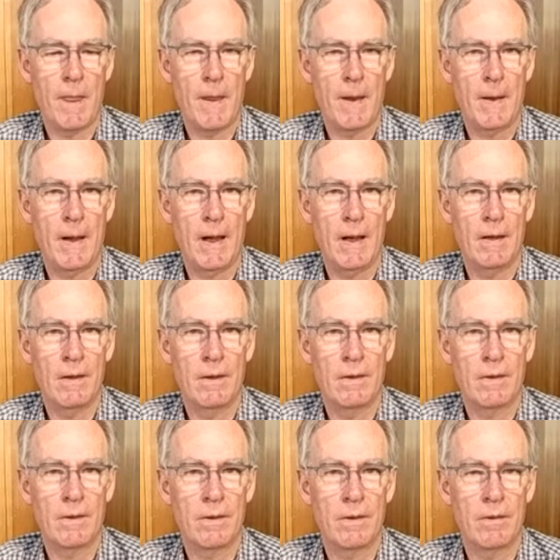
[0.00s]
And
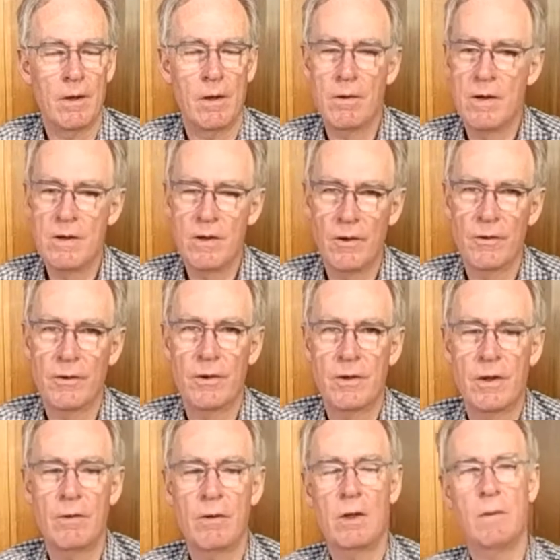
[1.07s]
Orange is
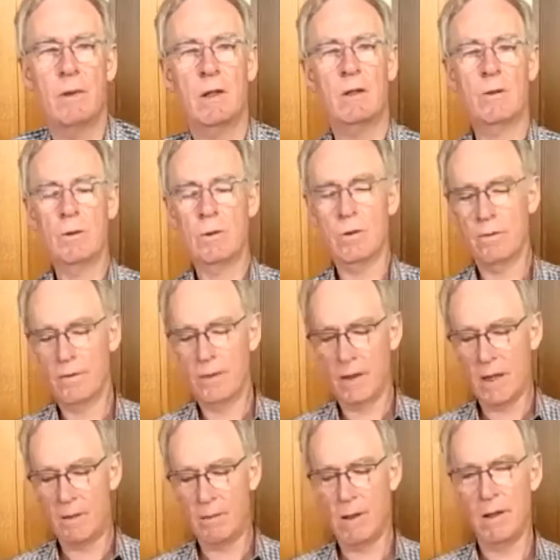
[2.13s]
generally a bit cool for
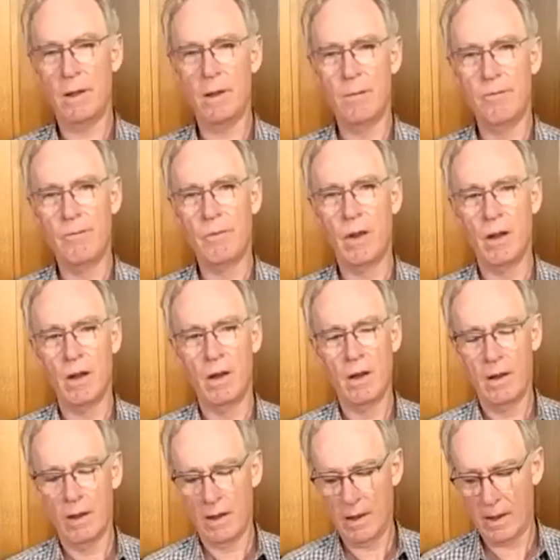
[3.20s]
Cabernet.
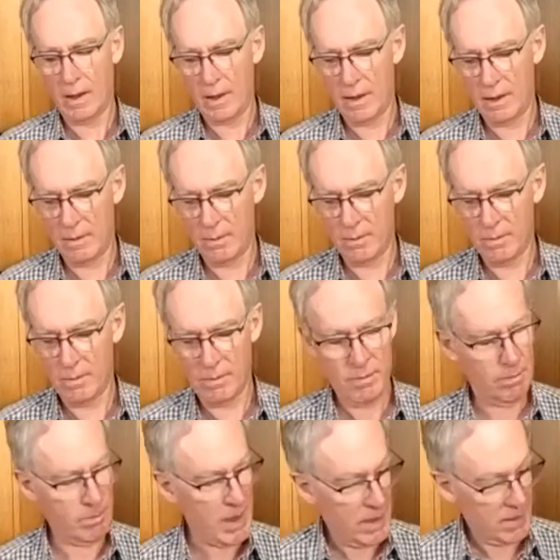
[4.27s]

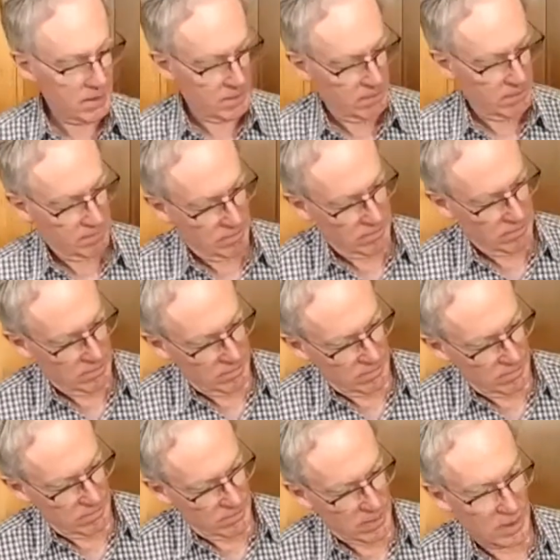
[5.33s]
But
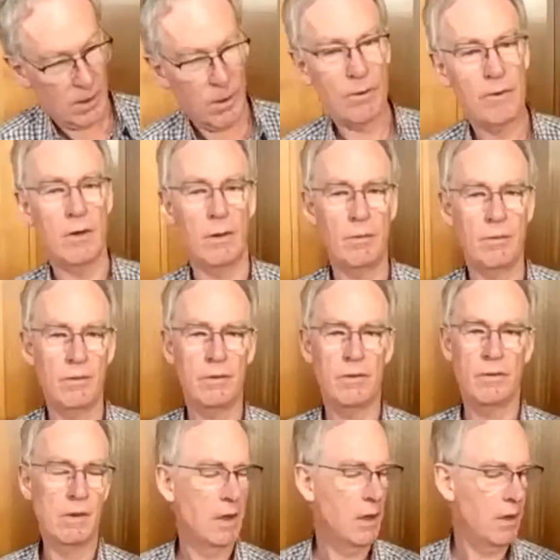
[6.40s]
the Hilltops
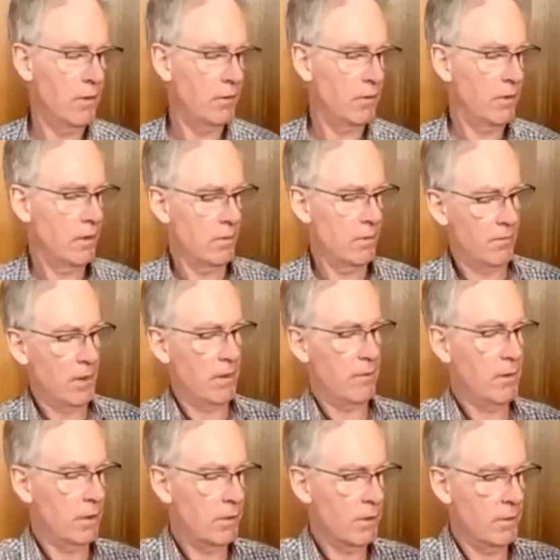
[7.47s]
is very,
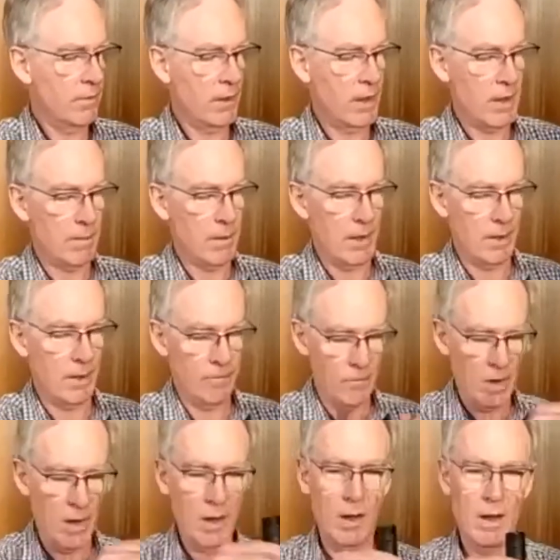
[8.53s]
very good for Cabernet.
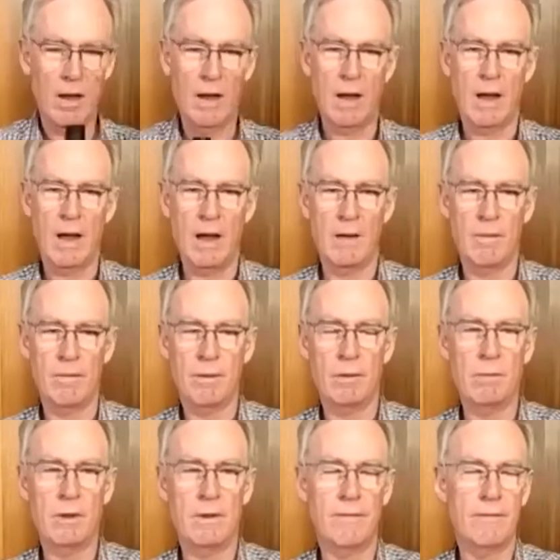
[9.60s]
And
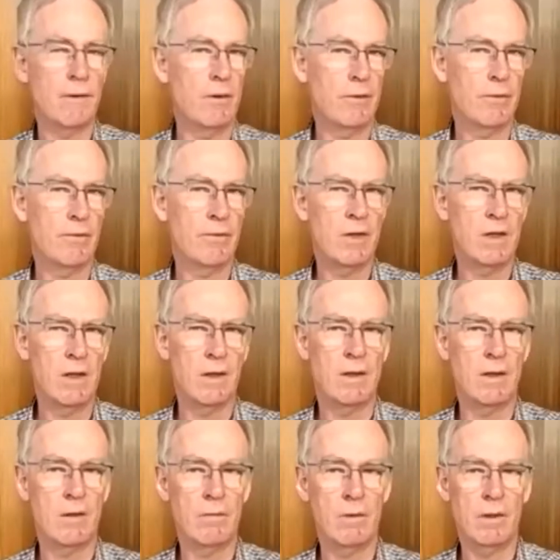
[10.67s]
probably the first vineyard
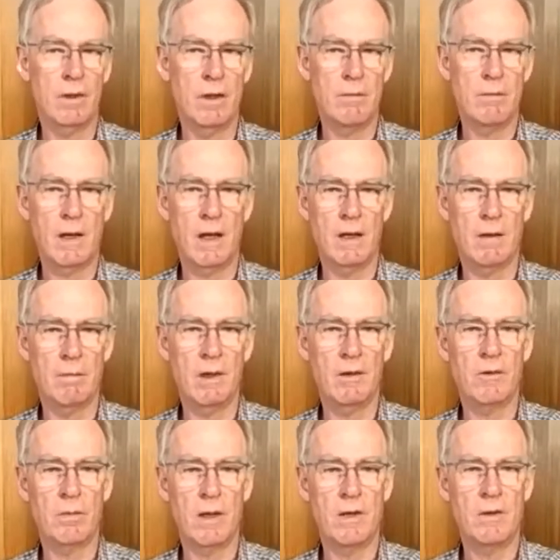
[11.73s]
that really made a big
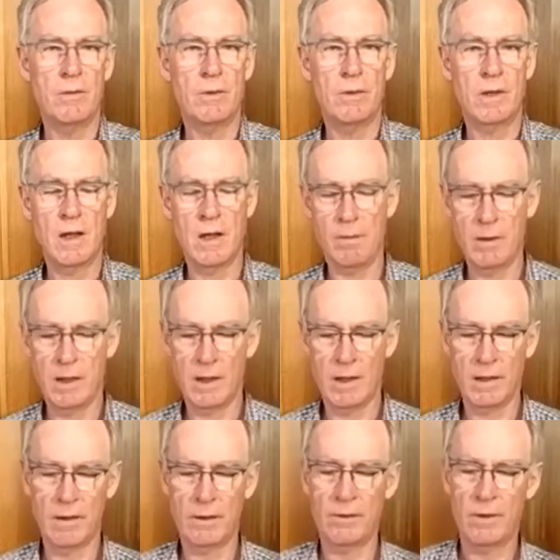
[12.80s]
splash with Cabernet in the
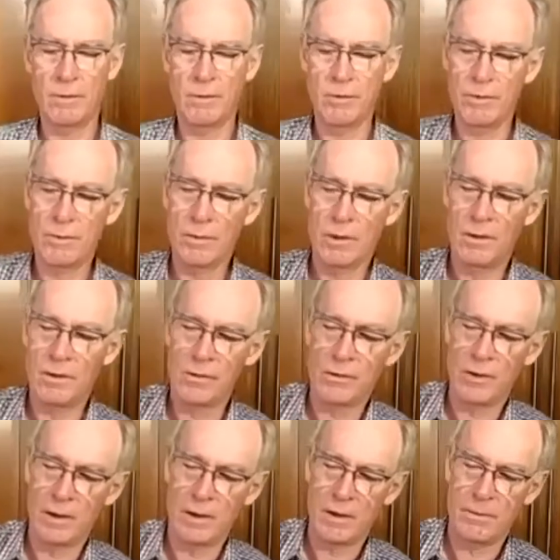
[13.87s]
Hilltops was
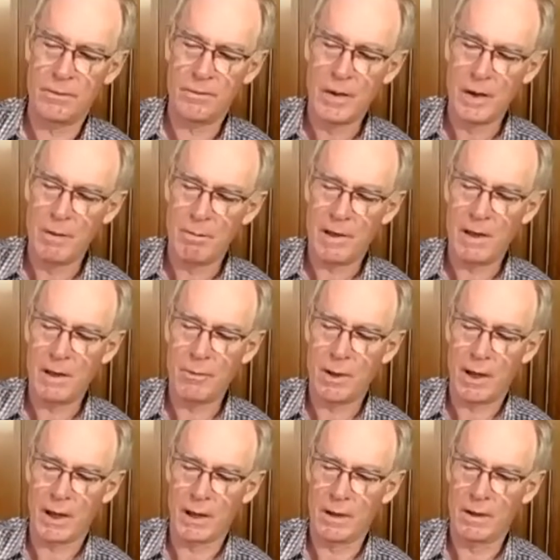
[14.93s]
Barwang.